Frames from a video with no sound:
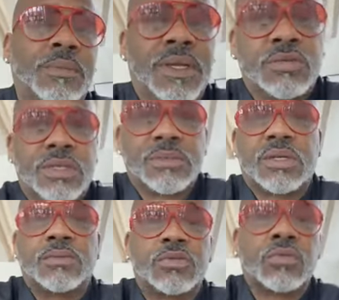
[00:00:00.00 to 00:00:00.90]
to make dreams
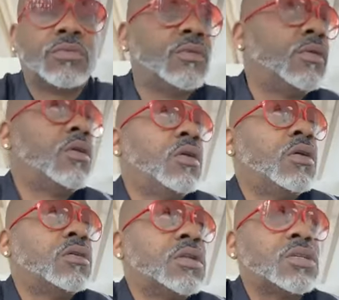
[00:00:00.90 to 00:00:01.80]
come true.
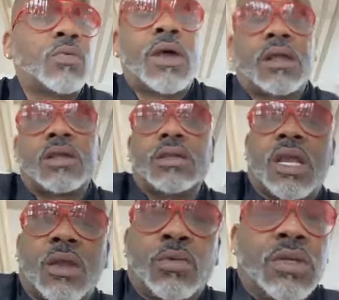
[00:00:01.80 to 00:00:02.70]
That's why
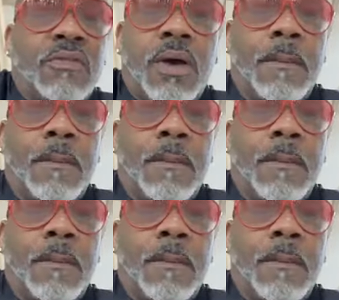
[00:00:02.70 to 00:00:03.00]
it was a, a